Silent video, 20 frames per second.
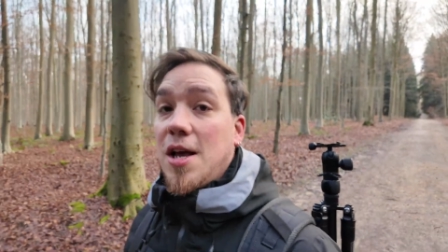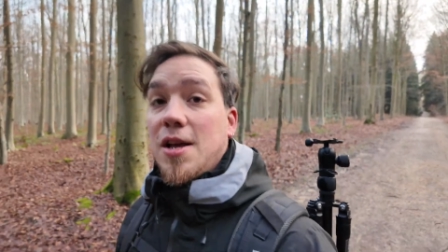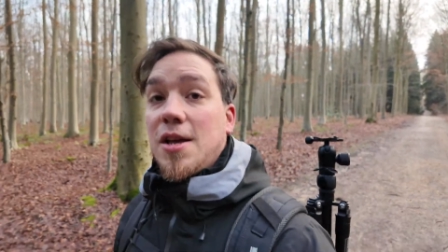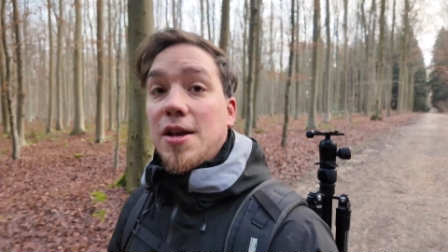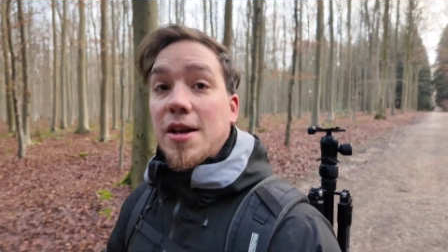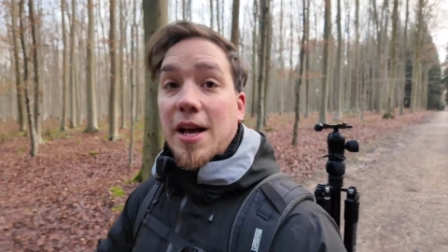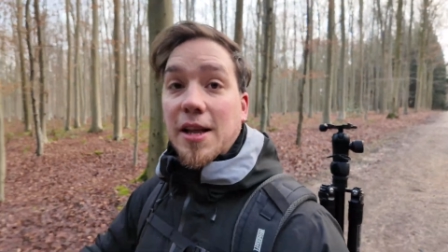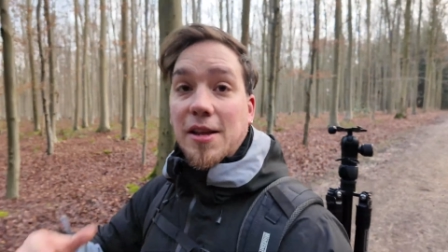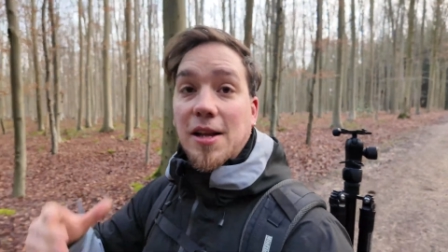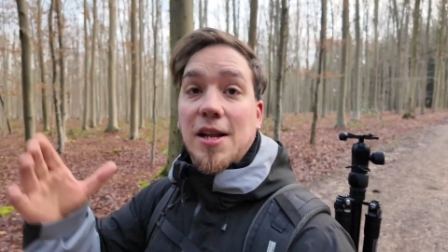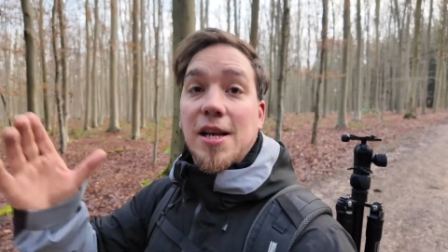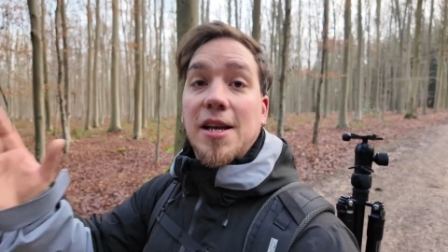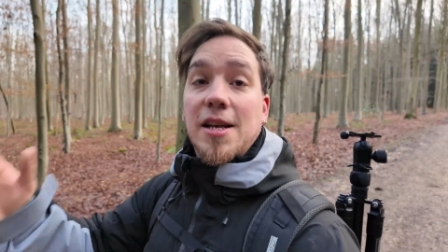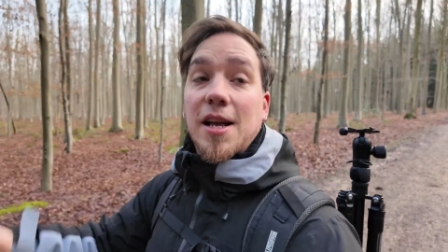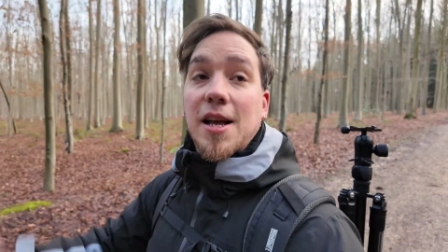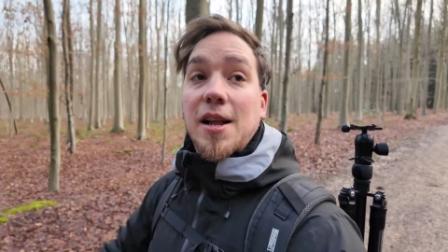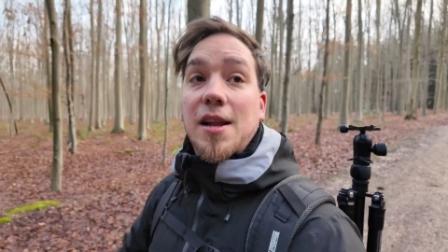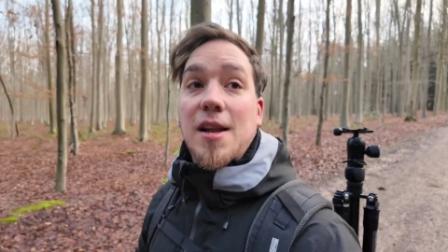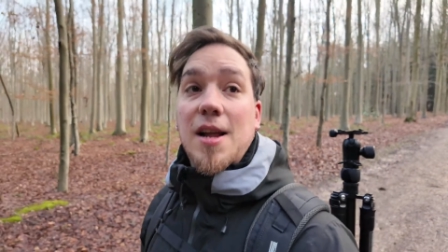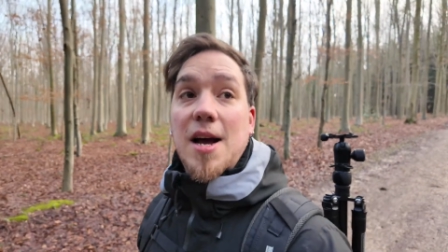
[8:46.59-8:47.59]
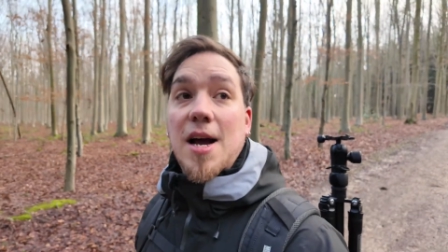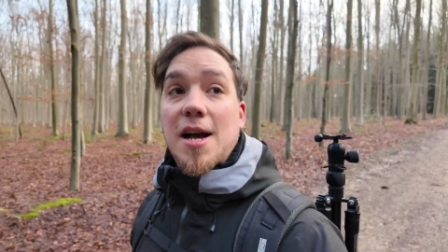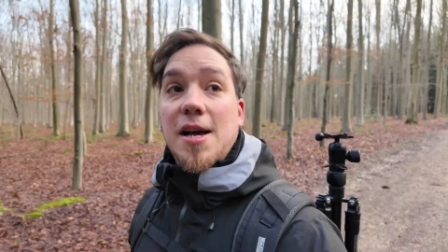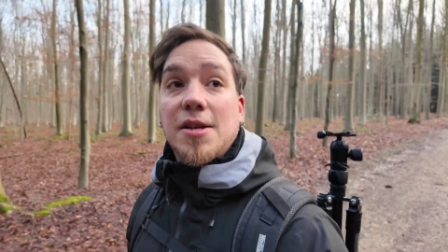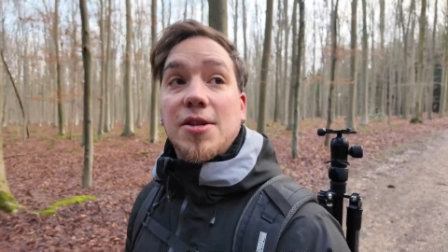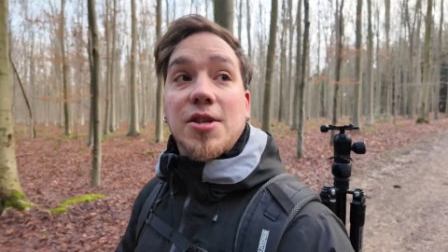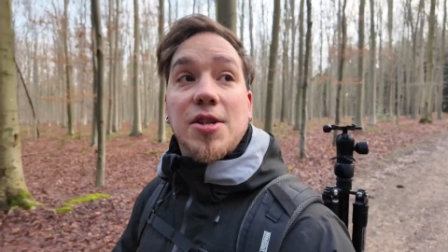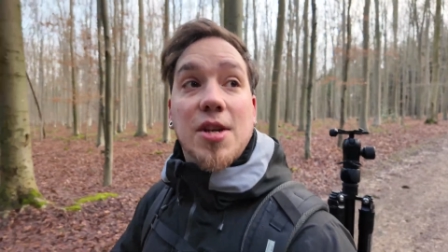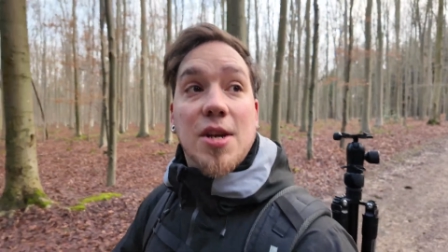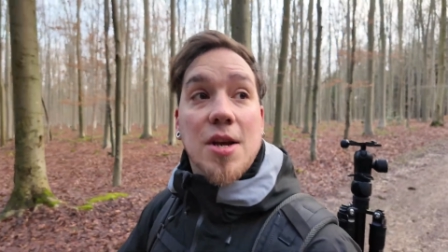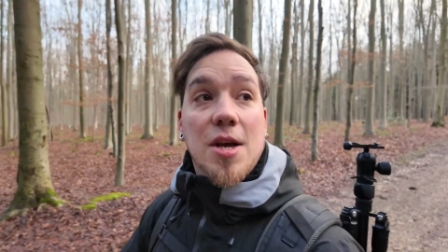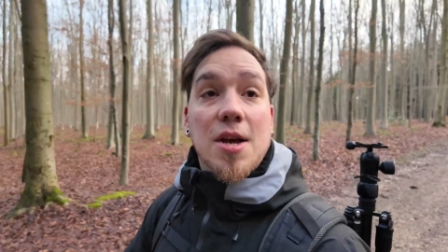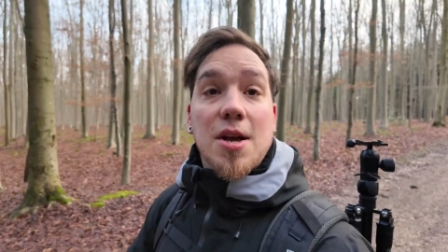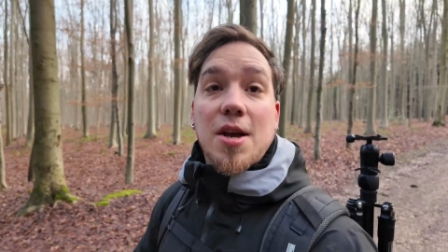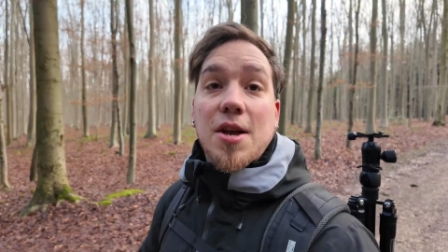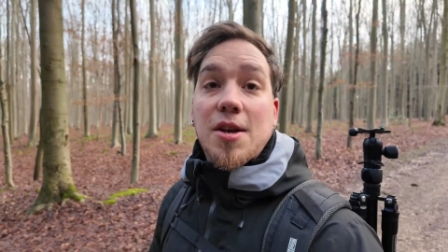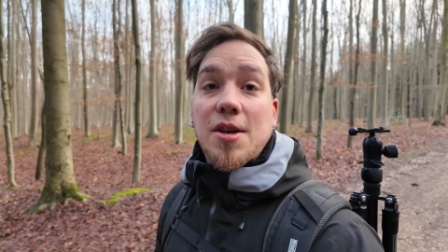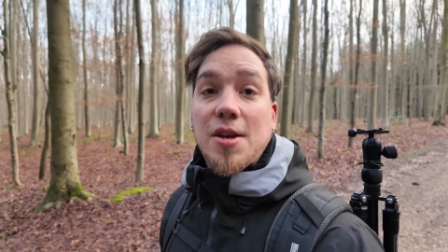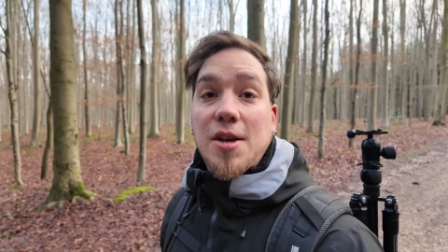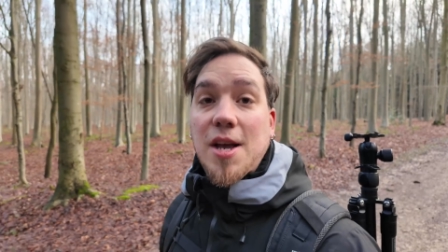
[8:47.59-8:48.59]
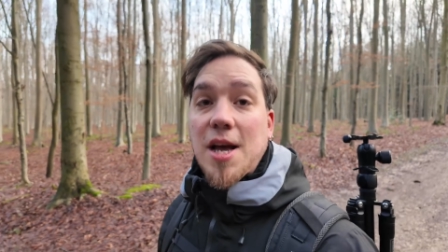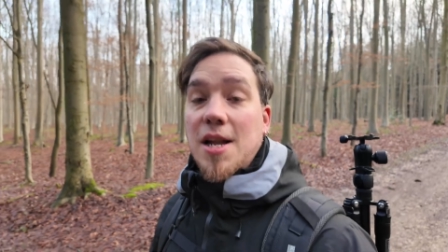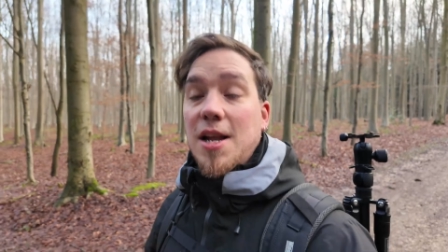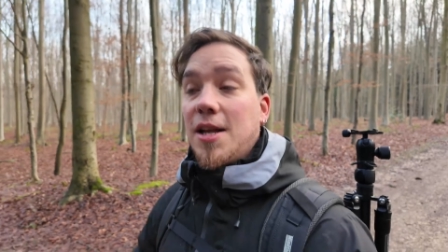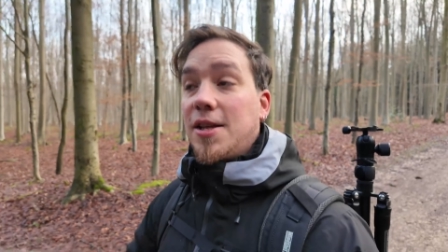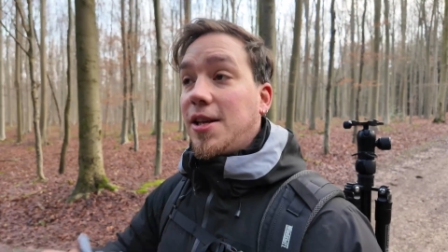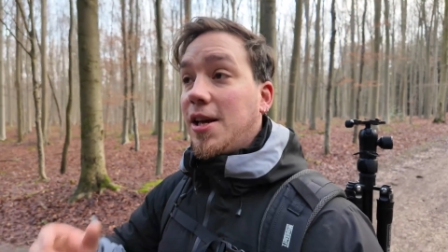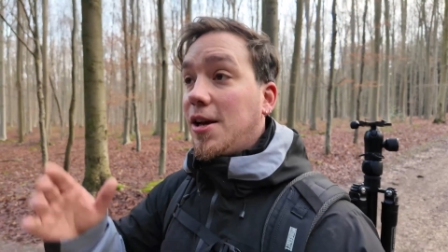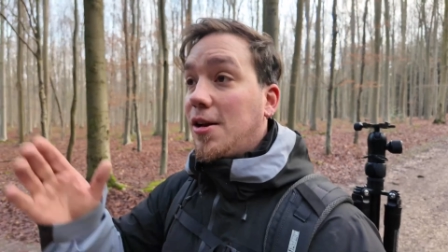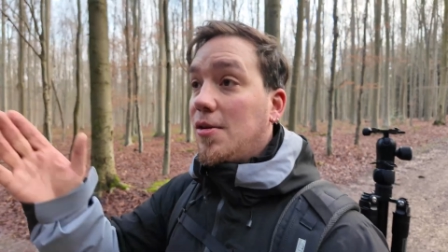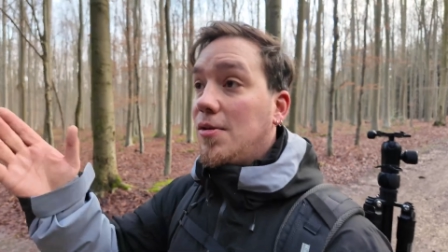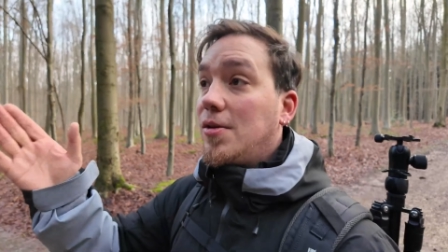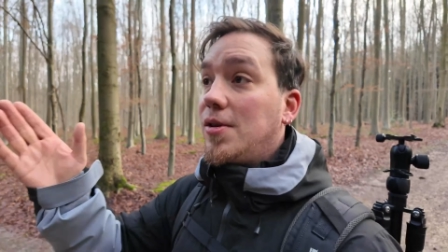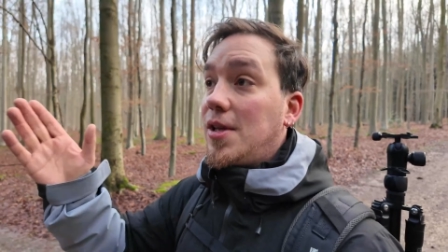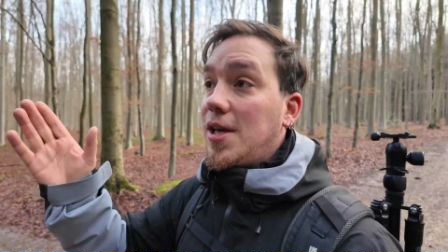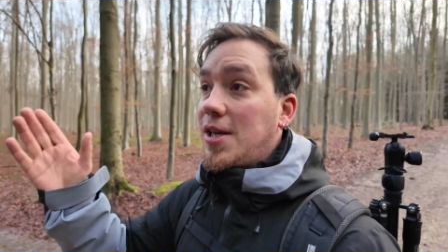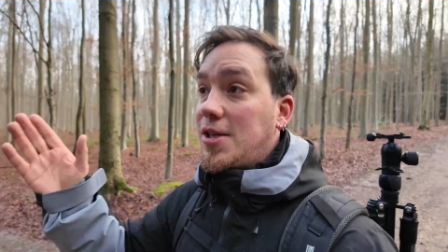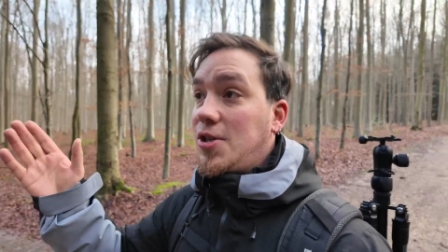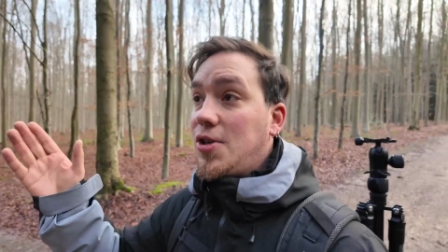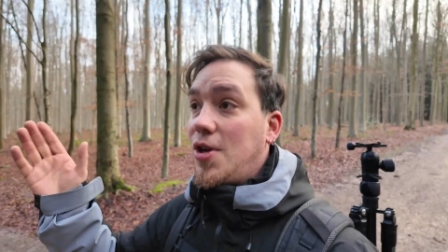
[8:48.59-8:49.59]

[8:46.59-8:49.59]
you got the leading lines, you cannot include this,